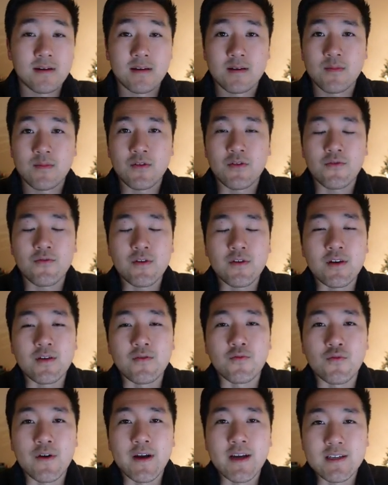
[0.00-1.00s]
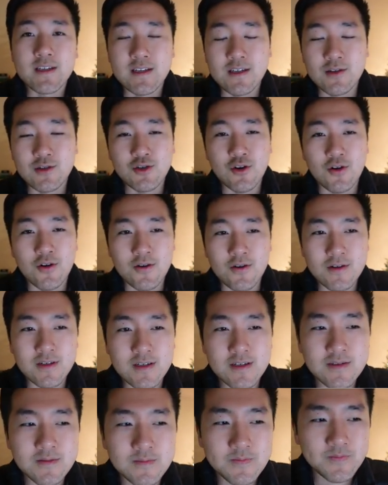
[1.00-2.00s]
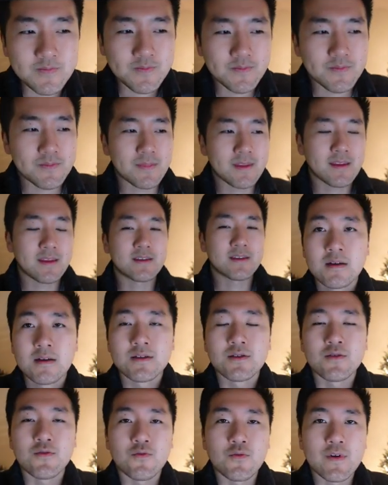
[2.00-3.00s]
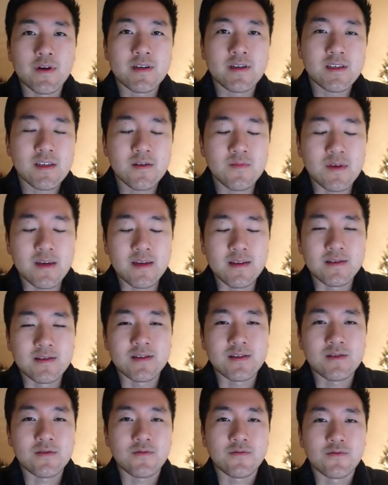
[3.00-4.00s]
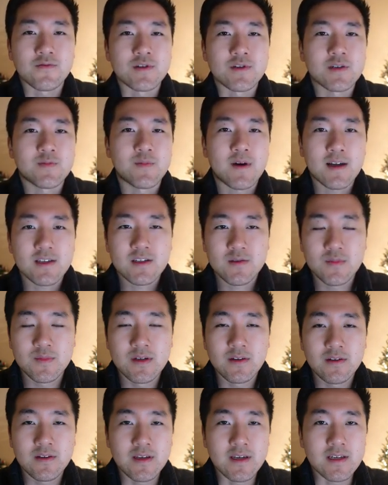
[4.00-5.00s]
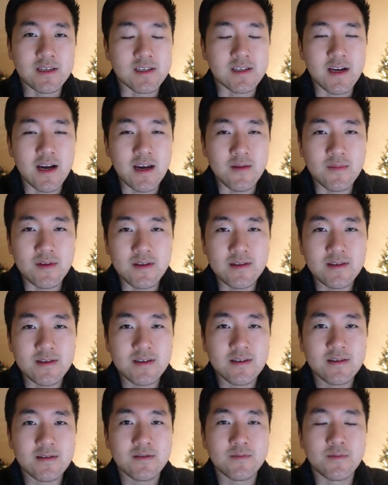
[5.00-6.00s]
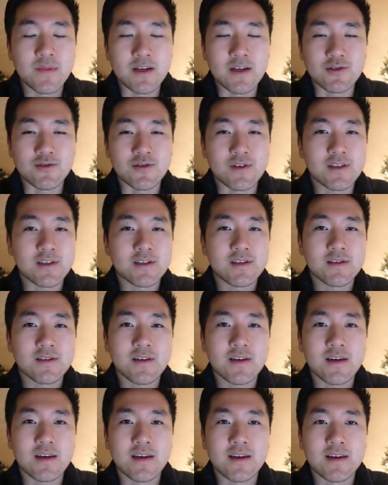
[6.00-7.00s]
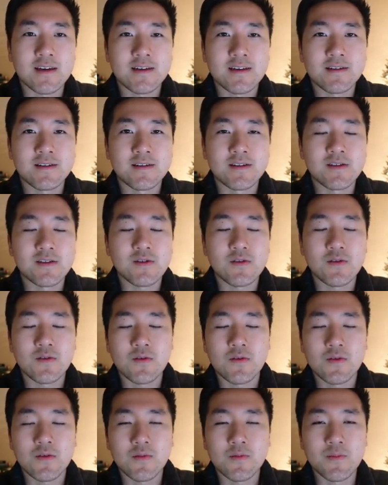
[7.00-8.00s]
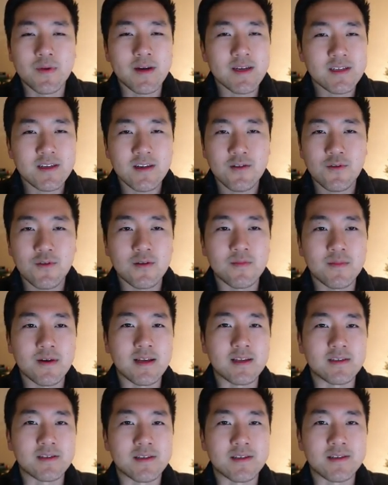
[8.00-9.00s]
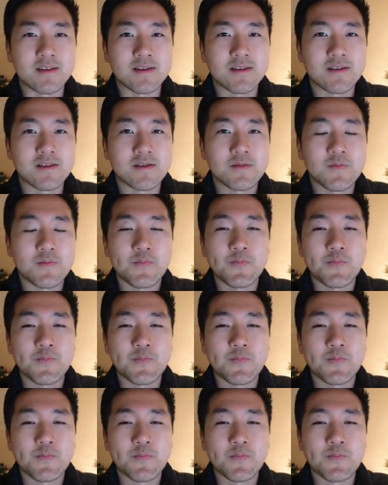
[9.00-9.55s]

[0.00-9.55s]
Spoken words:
Number three, RACI chart. So RACI means responsibility assignment matrix. And basically what it means is